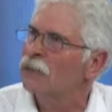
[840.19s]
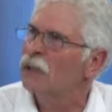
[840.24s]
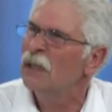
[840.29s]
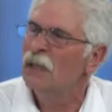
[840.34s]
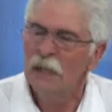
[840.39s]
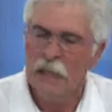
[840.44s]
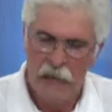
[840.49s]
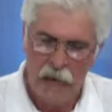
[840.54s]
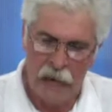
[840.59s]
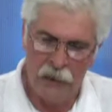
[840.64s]

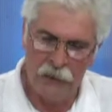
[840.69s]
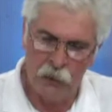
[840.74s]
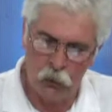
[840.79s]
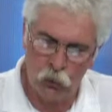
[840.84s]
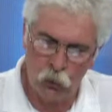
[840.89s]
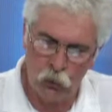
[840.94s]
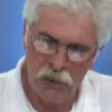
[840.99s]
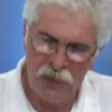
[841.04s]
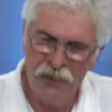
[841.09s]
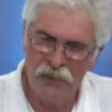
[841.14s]
And the
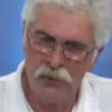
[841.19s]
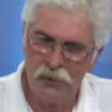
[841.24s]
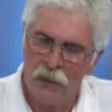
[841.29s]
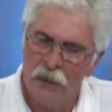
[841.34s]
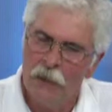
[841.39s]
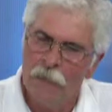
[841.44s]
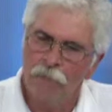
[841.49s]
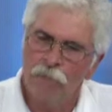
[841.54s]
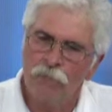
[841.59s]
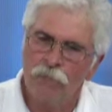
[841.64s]
trees,
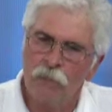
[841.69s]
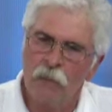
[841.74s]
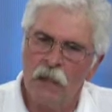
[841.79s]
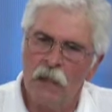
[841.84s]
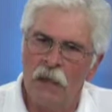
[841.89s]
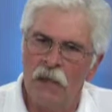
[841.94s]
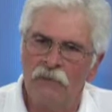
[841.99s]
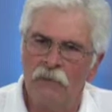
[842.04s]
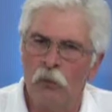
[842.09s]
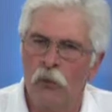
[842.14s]

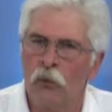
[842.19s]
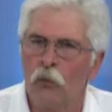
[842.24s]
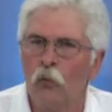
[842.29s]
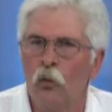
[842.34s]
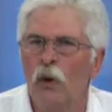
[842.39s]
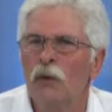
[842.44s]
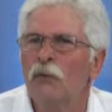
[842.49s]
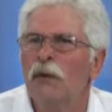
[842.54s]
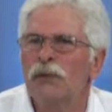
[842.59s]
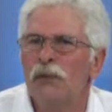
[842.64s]
for
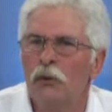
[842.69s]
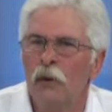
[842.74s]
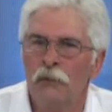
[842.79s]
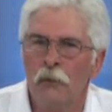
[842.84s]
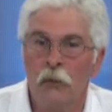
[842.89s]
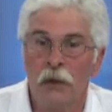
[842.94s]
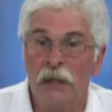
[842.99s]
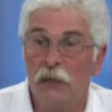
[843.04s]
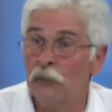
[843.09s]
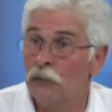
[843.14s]
one reason or
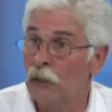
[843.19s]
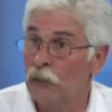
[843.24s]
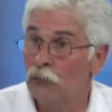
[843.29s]
other, either they